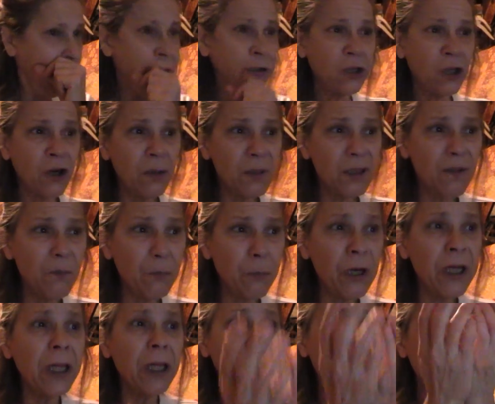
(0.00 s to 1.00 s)
in terms of
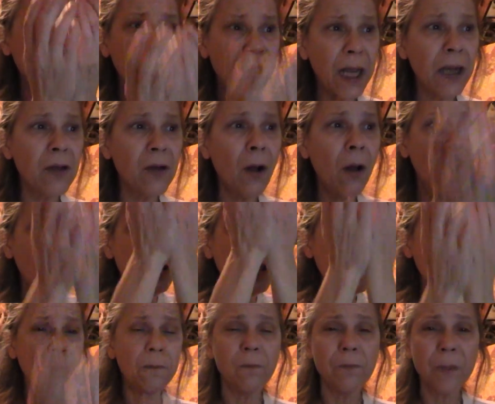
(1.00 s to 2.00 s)
bringing the
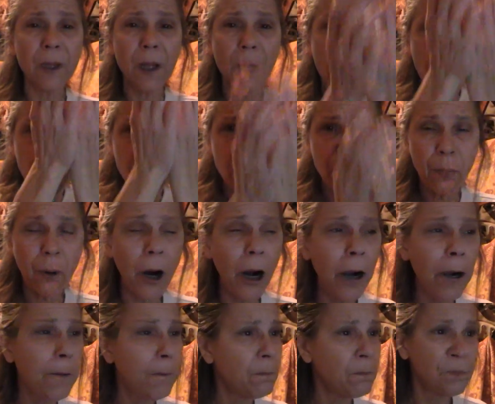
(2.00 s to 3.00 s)
technology up to
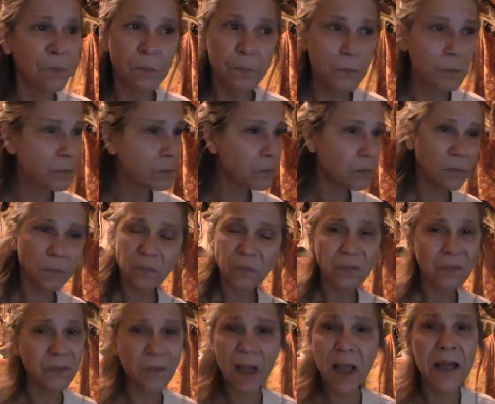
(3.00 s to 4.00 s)
par,
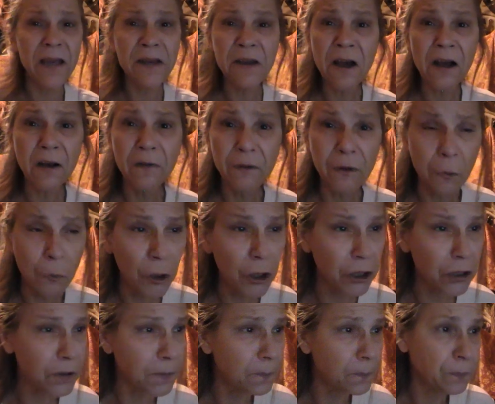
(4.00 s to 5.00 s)
and none of it
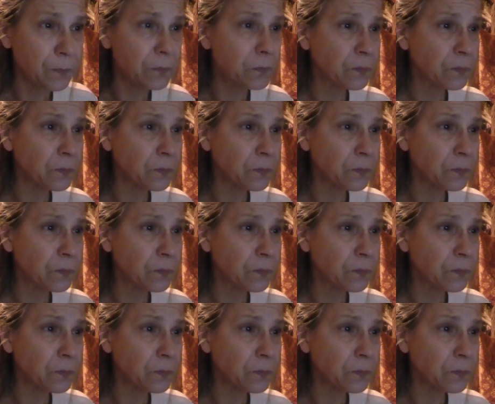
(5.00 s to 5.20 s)
worked.